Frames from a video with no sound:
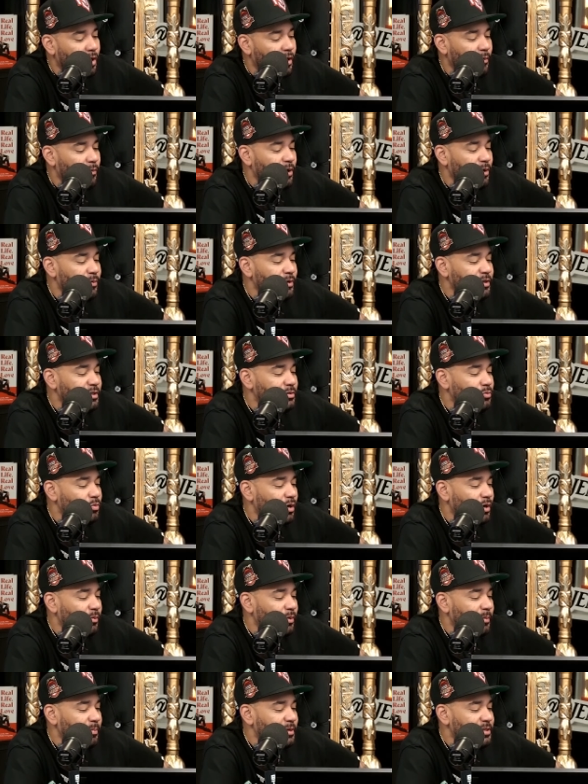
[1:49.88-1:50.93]
what are we what are
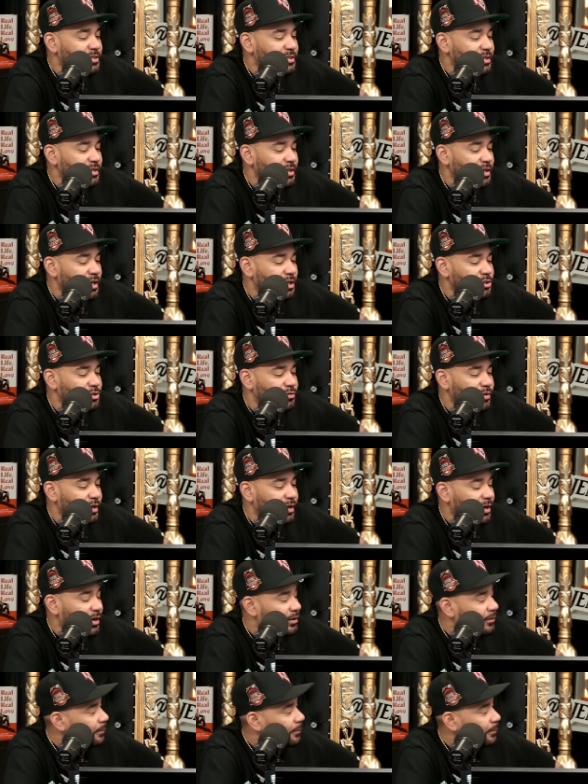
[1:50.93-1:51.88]
we missing in the country right now?